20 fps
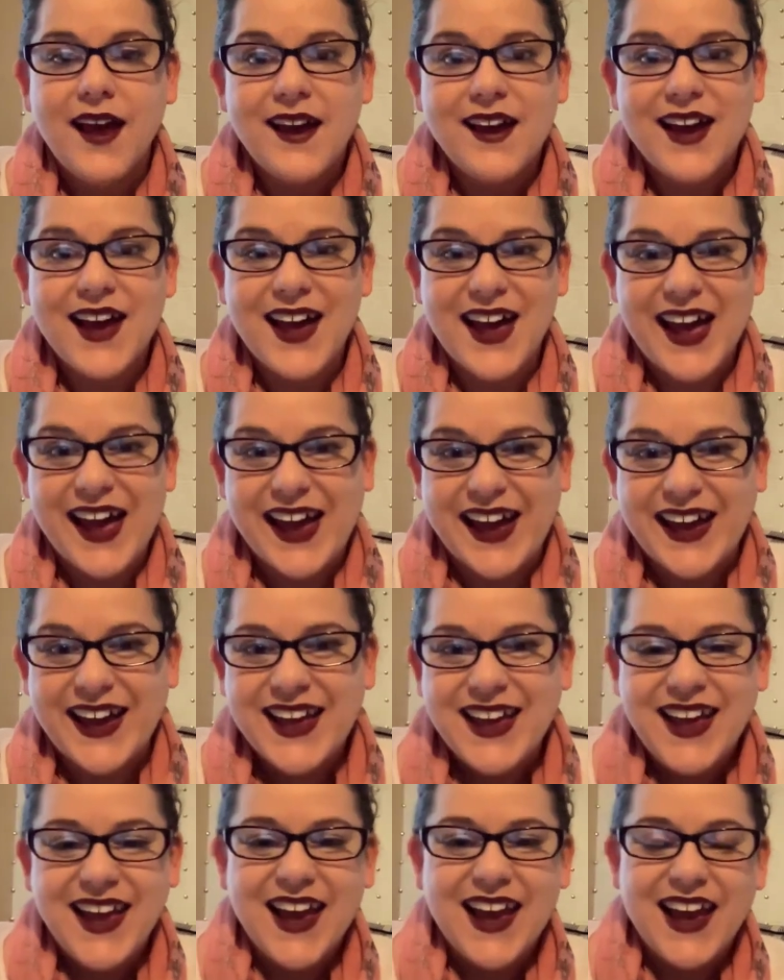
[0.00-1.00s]
Hi.
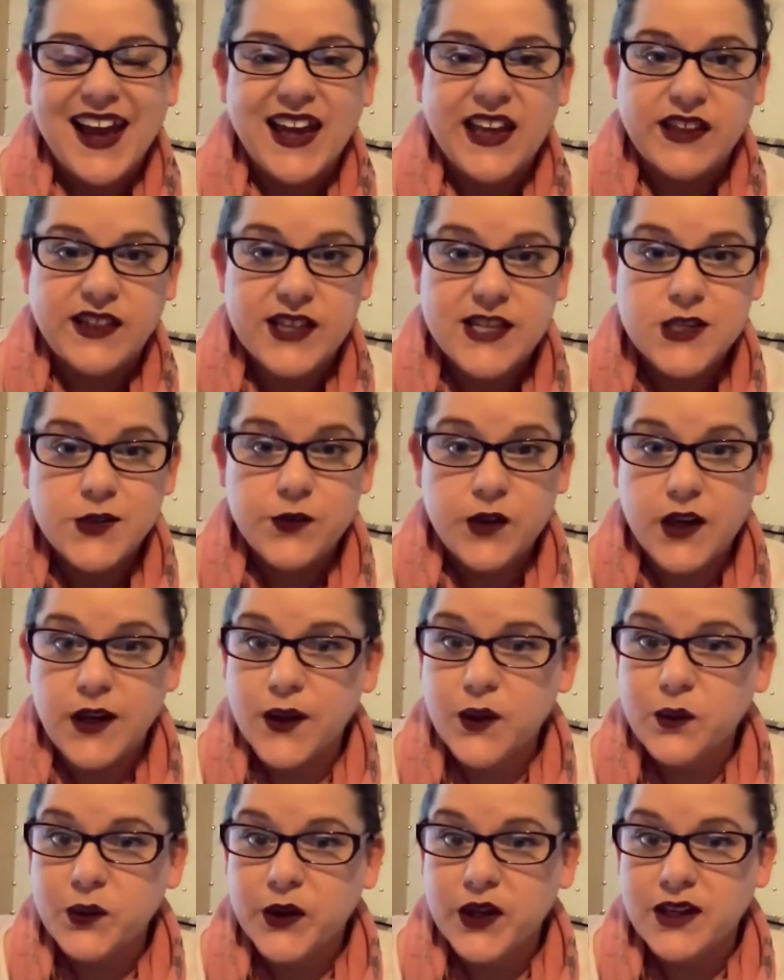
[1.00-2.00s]
In this
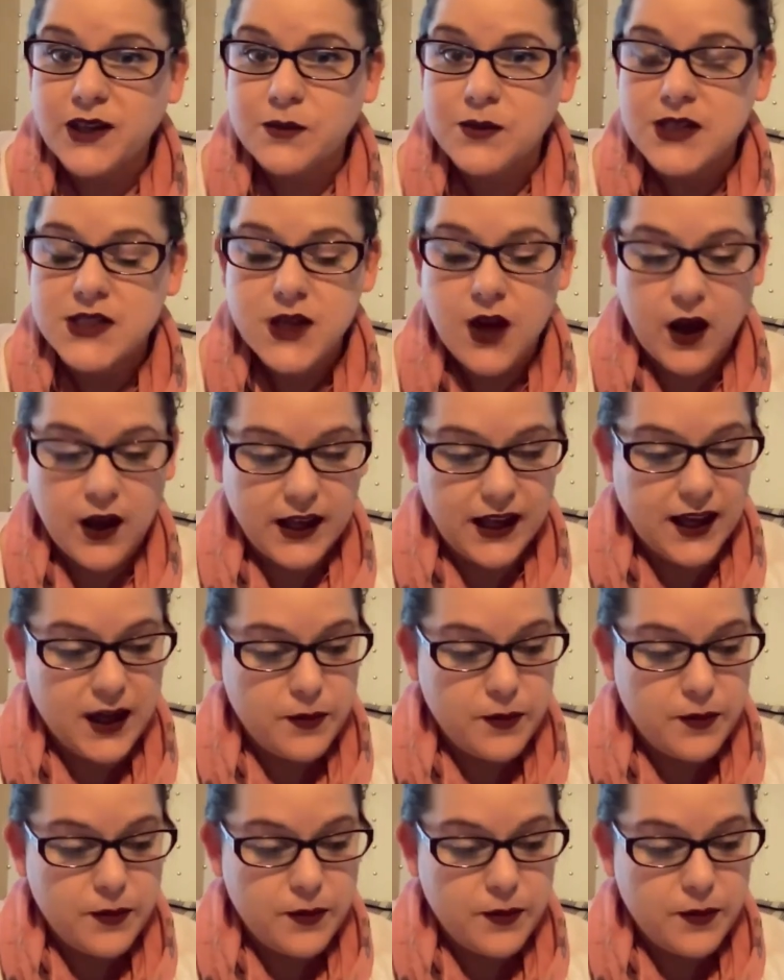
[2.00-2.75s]
video, we're going to be talking